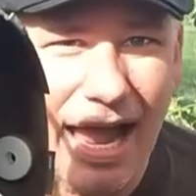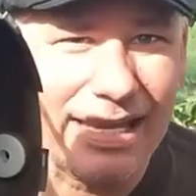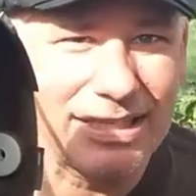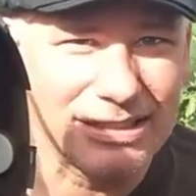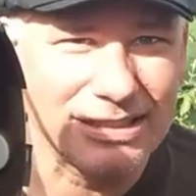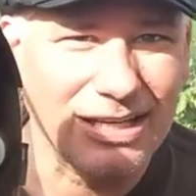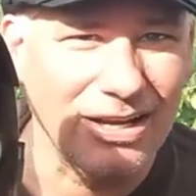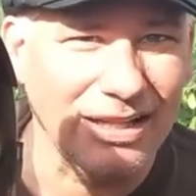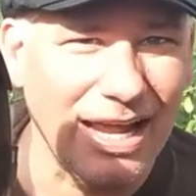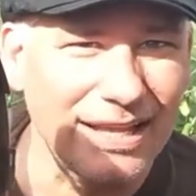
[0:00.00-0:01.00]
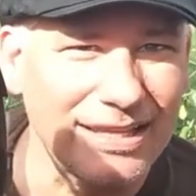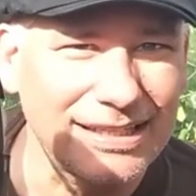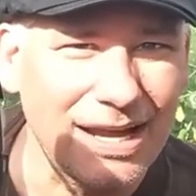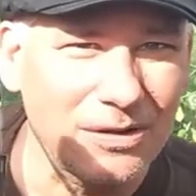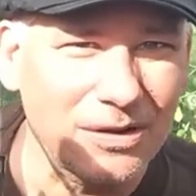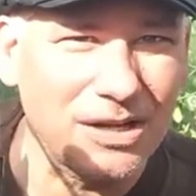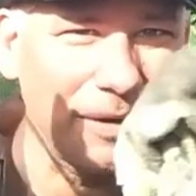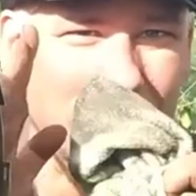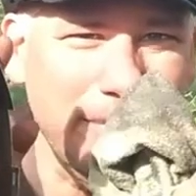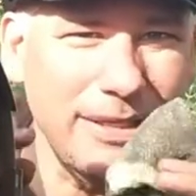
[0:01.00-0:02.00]
I can just cut a lot of this out,
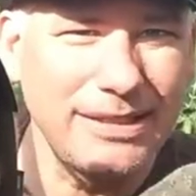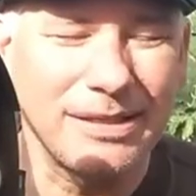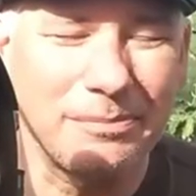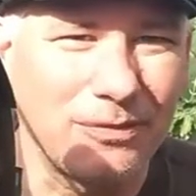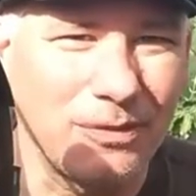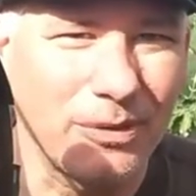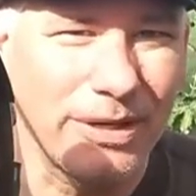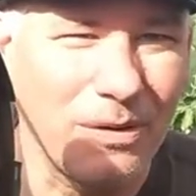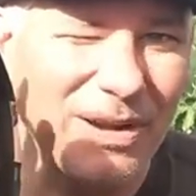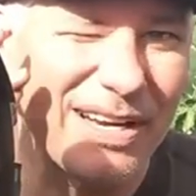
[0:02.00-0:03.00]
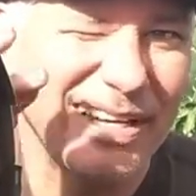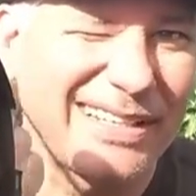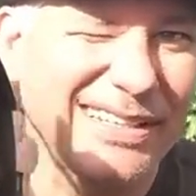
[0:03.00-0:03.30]
cut in piece, and before you know it.